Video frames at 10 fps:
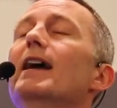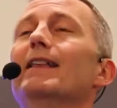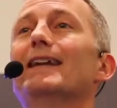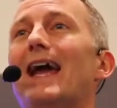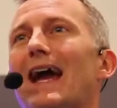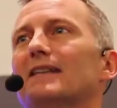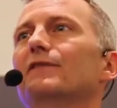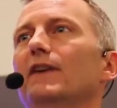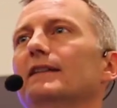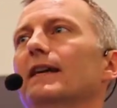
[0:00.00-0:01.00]
And then
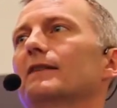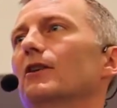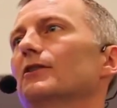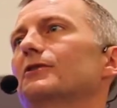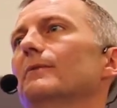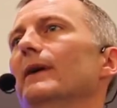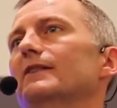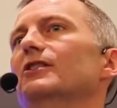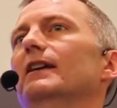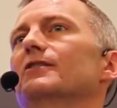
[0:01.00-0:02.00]
activate that culture and
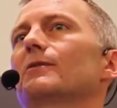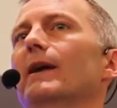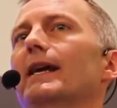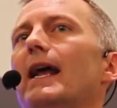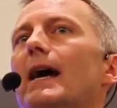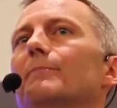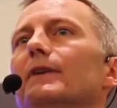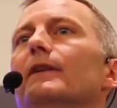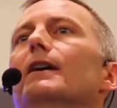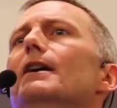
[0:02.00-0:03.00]
make change to make it happen.